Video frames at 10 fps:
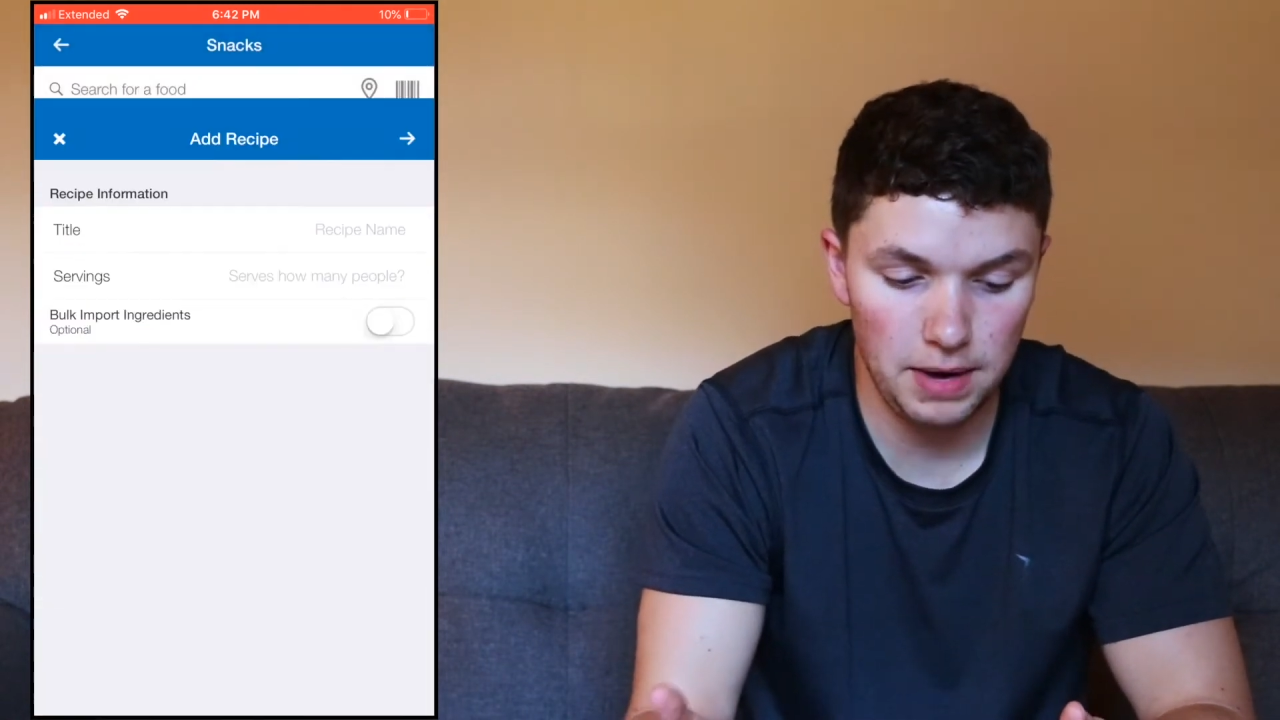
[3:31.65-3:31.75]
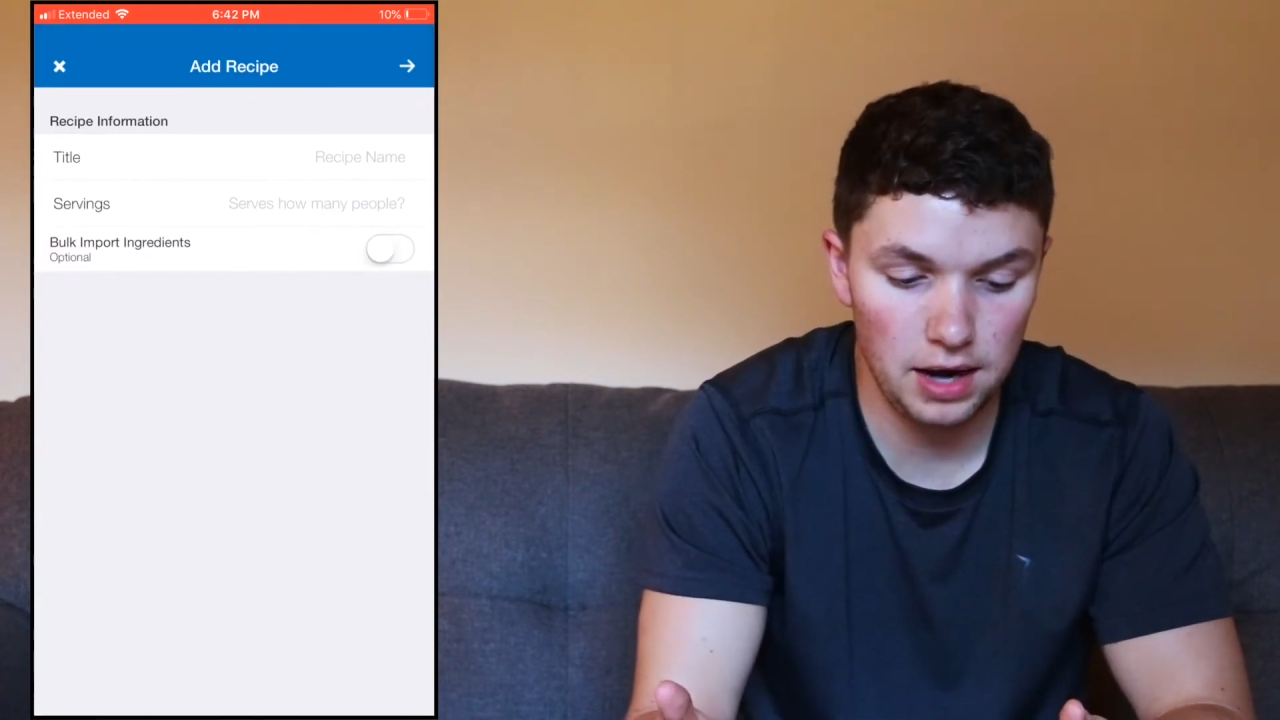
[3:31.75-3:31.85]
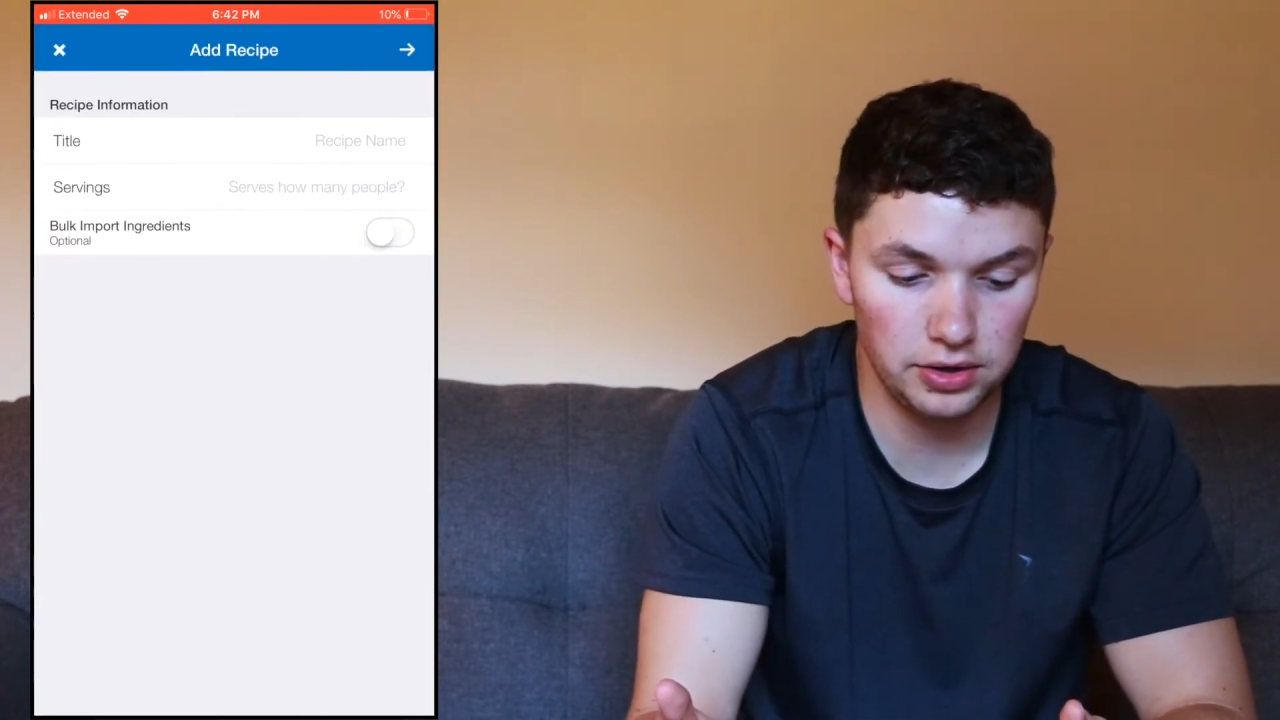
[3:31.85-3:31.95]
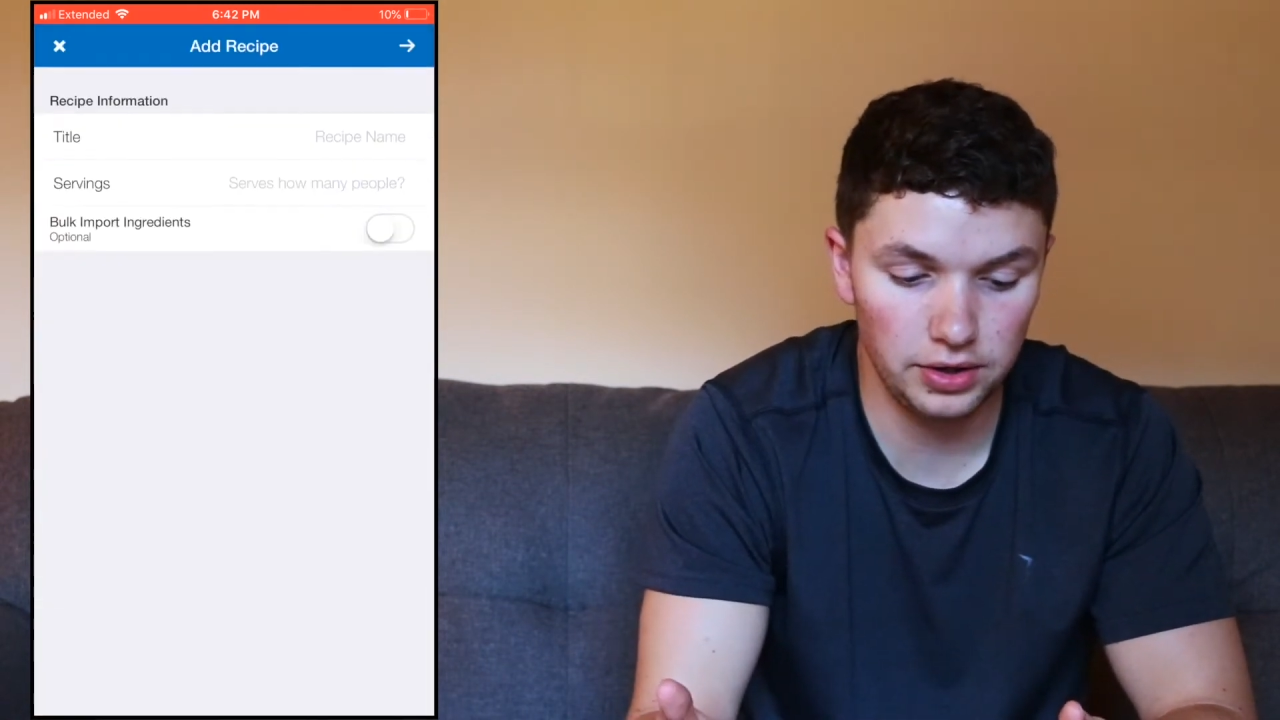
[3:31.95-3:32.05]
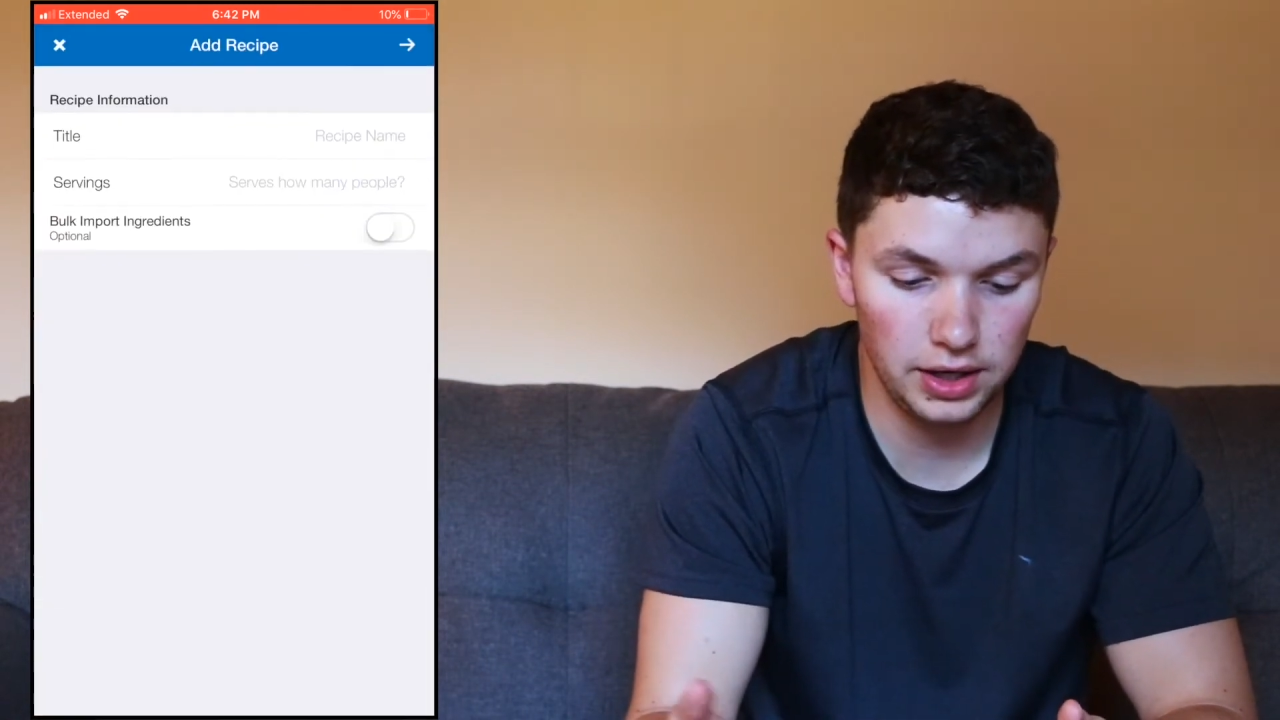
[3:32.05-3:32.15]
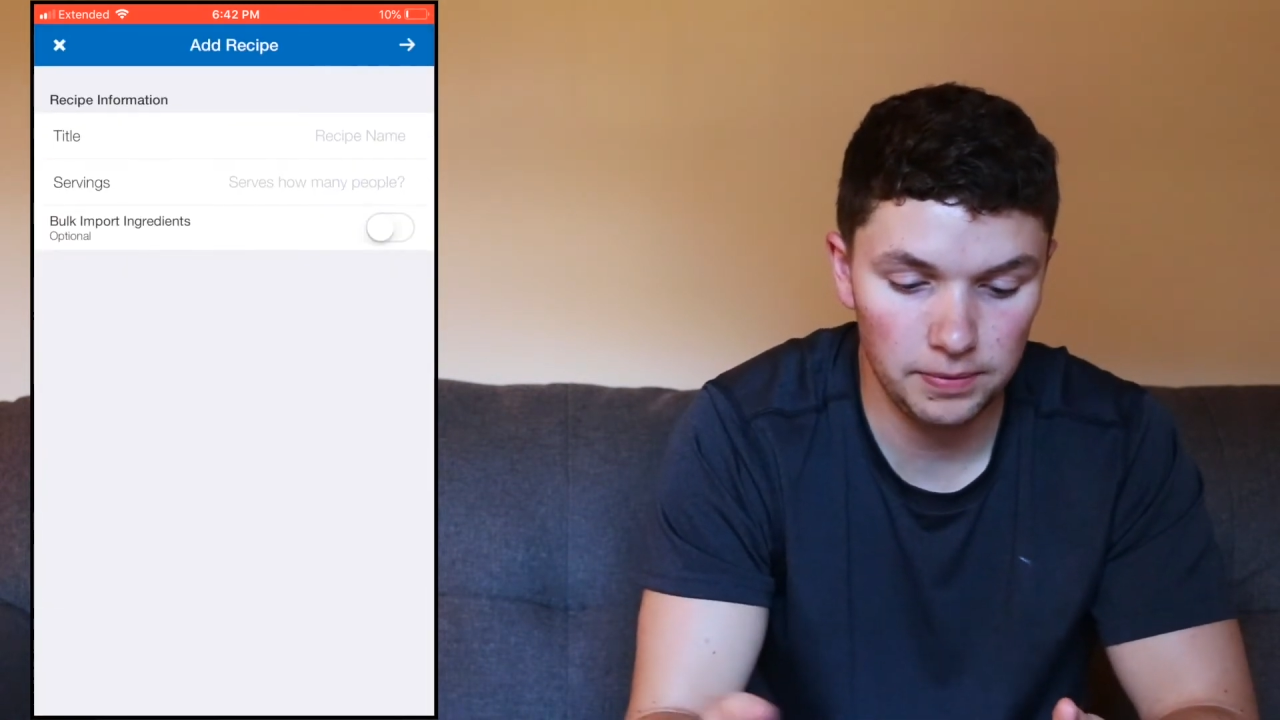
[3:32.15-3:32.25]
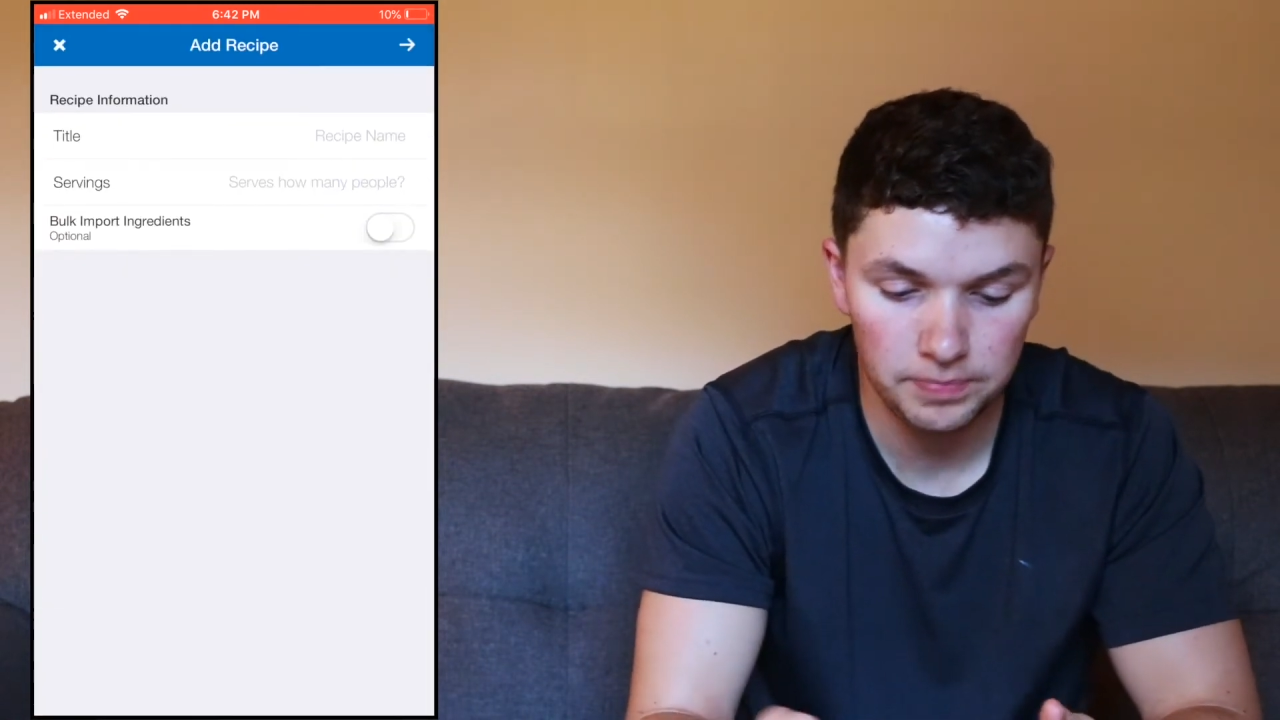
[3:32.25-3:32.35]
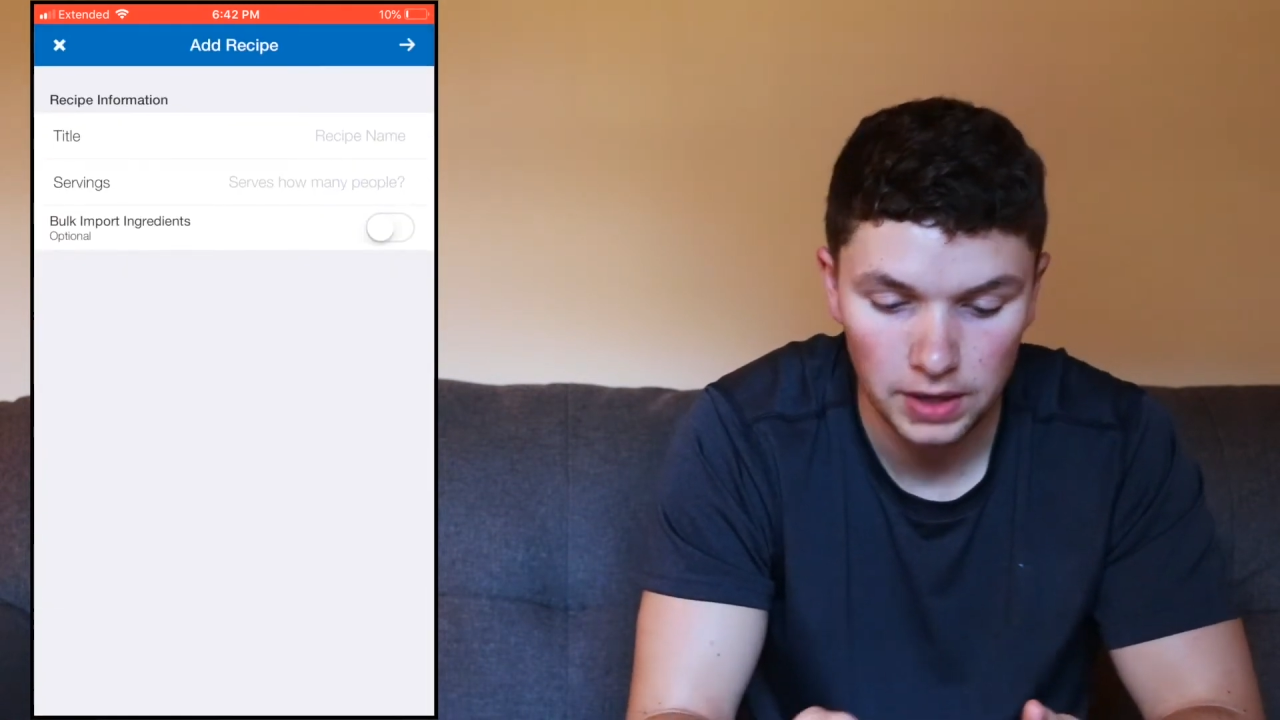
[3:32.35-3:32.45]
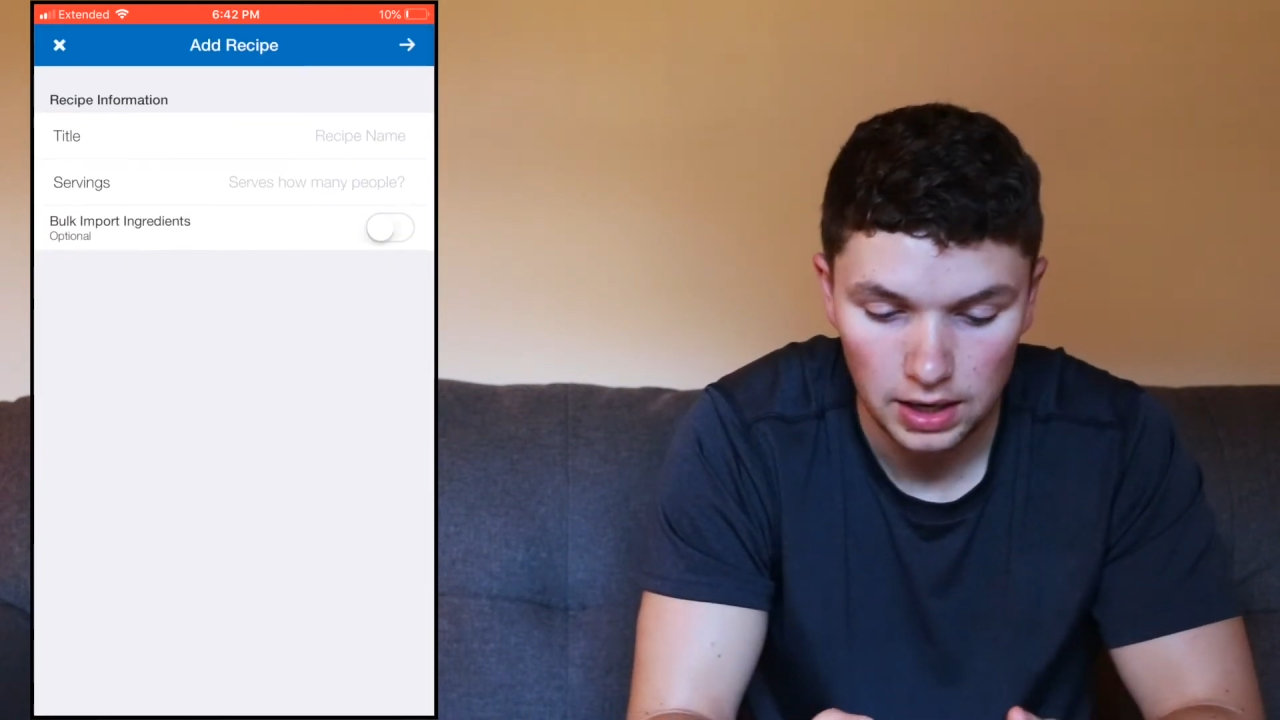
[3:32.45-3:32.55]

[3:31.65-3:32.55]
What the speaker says: manually,